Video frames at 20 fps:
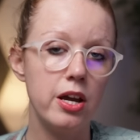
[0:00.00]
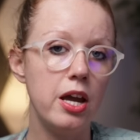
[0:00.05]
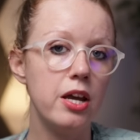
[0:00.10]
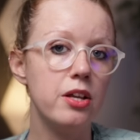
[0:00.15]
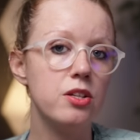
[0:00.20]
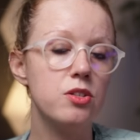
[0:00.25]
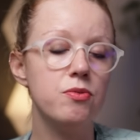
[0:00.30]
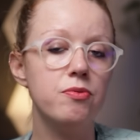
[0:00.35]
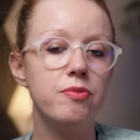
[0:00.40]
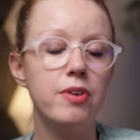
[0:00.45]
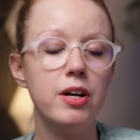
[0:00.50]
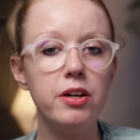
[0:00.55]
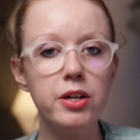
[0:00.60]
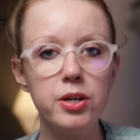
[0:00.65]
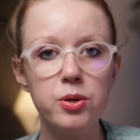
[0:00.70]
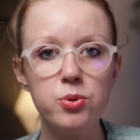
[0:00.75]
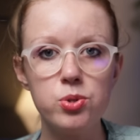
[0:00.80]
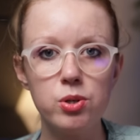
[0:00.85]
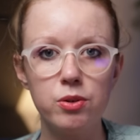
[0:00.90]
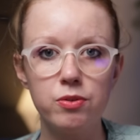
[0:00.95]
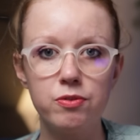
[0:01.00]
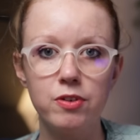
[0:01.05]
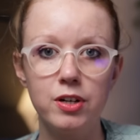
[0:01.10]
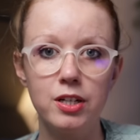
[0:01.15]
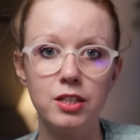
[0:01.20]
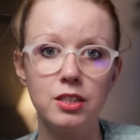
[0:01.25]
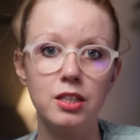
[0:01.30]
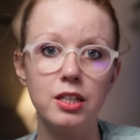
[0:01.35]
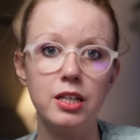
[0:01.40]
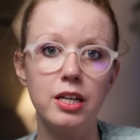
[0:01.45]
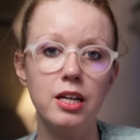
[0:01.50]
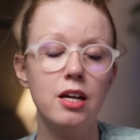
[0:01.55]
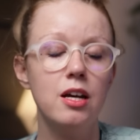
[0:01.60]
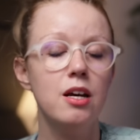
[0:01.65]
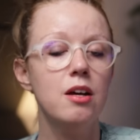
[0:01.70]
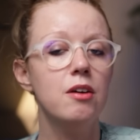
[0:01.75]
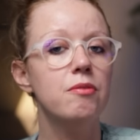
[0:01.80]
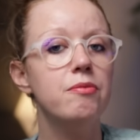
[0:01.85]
It's very user-friendly,